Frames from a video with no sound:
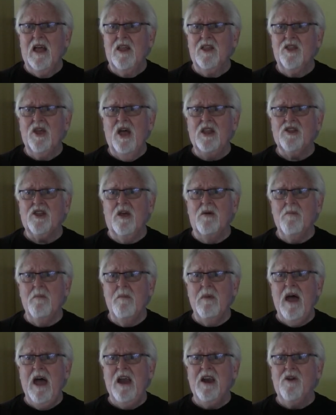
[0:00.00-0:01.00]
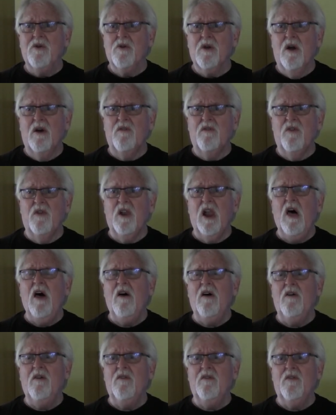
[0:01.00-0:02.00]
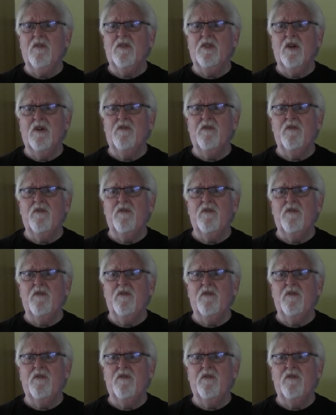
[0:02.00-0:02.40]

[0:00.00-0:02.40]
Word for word: that the manner of love the